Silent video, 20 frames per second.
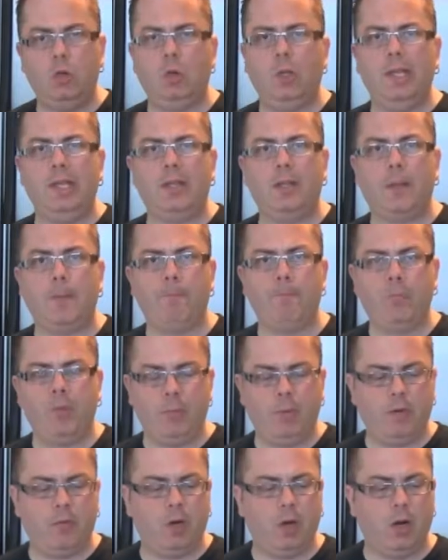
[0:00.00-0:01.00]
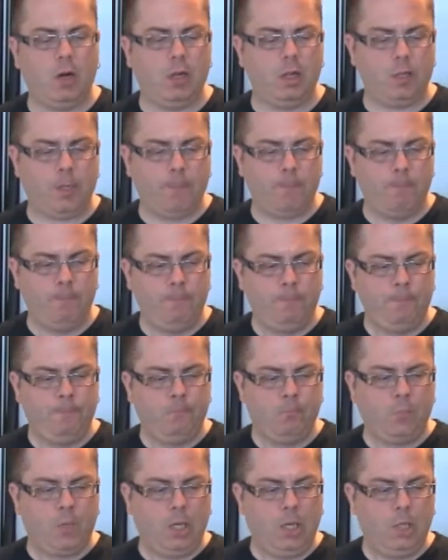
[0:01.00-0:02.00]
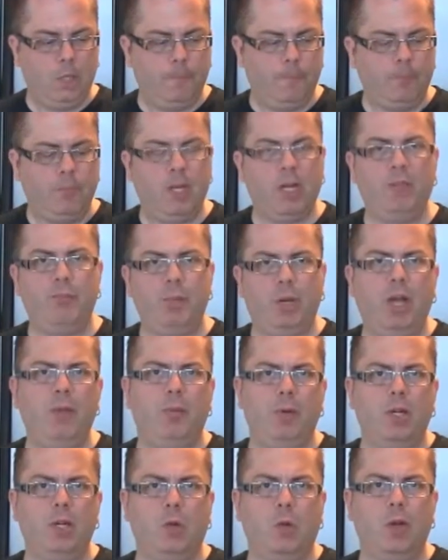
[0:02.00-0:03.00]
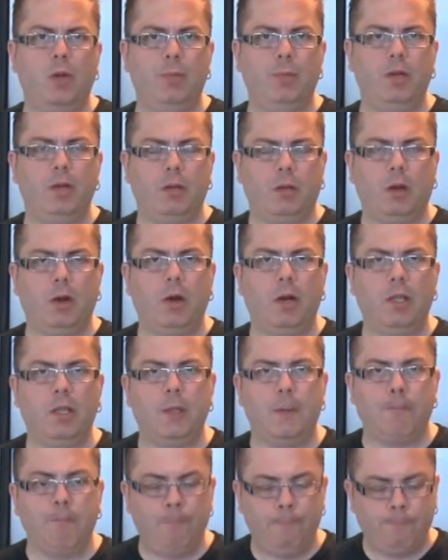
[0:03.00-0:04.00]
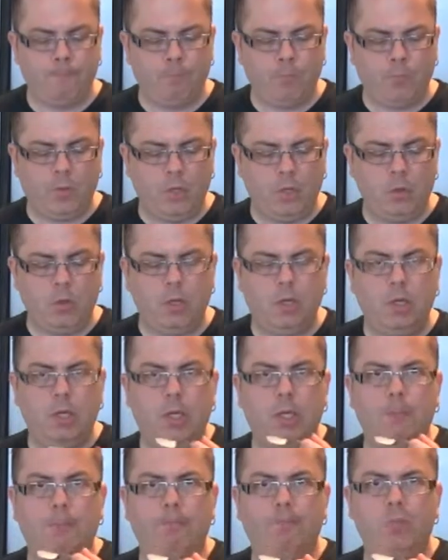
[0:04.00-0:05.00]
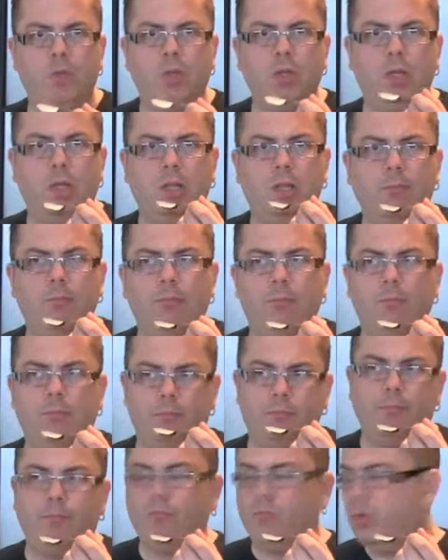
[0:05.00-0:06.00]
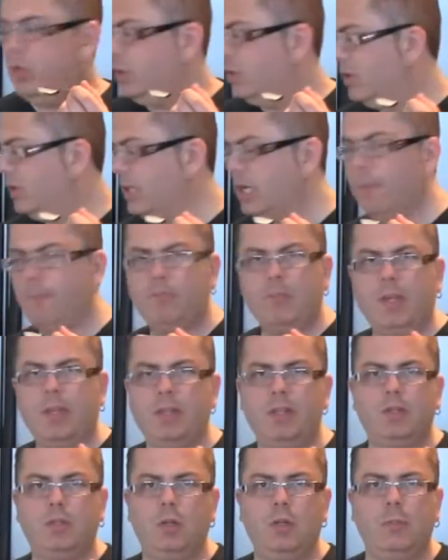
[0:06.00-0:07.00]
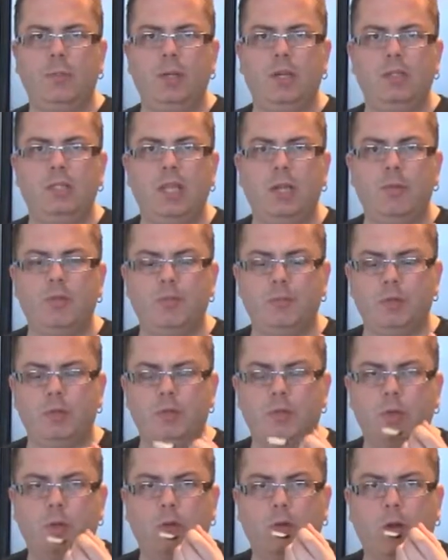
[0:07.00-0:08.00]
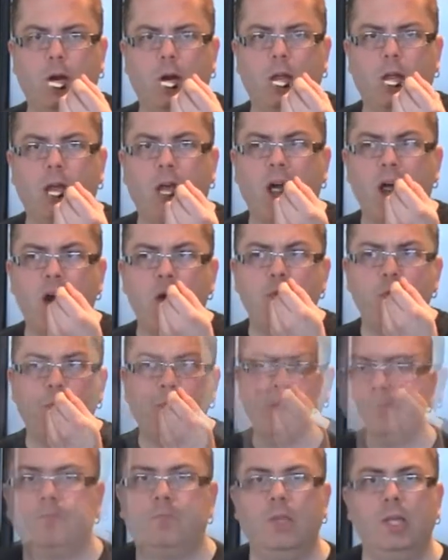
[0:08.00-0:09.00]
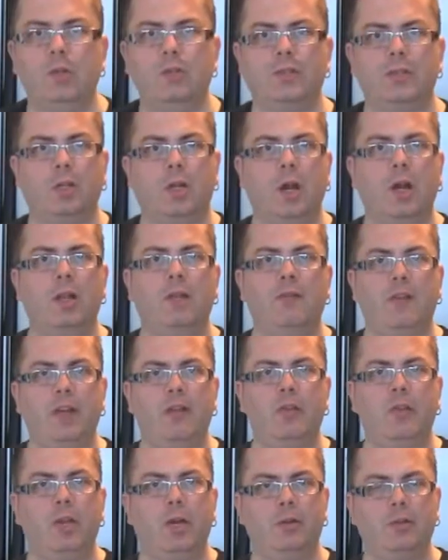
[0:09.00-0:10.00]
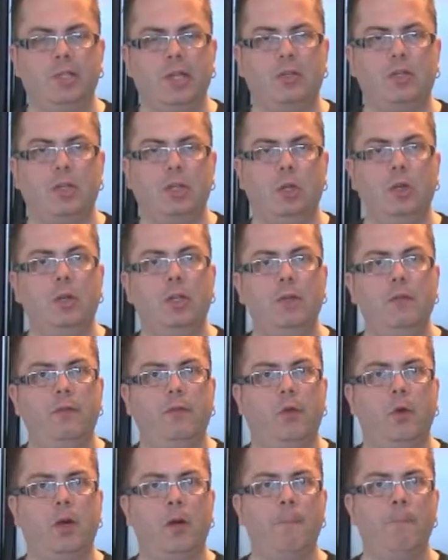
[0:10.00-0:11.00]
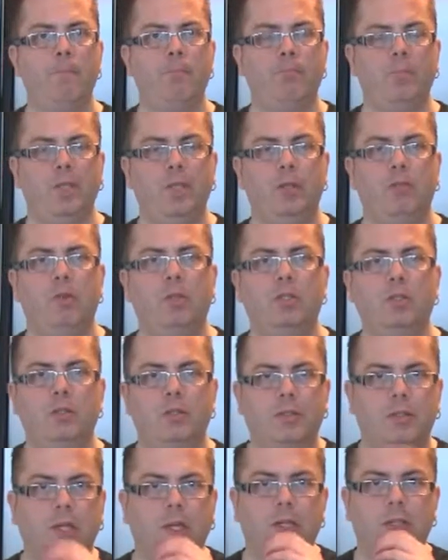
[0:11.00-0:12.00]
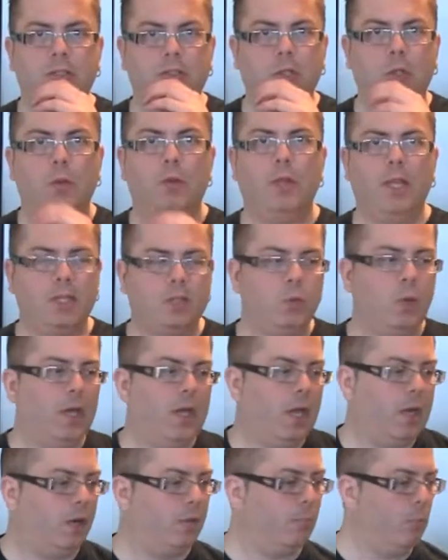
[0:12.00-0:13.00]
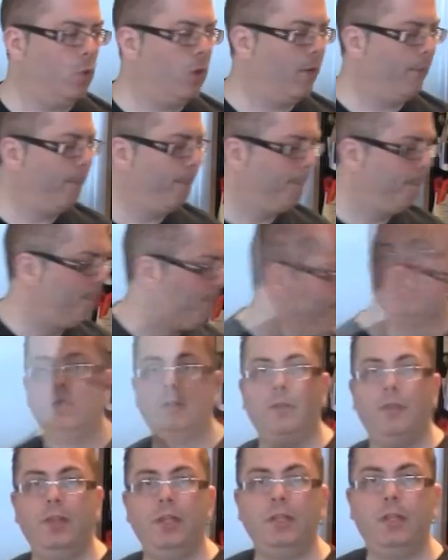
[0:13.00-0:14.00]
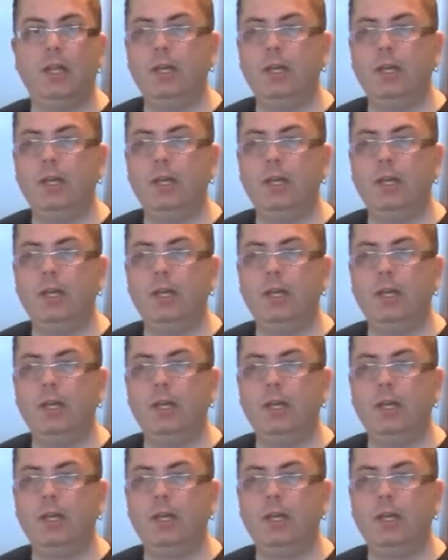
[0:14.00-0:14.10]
don't like the amount of garlic that I put quite a bit of garlic in, you can reduce it down. I think it's only about a tablespoon or so of garlic. Now it's the garlic flavor that I was actually looking for in the original sauce, so that's why I added more. The additional thing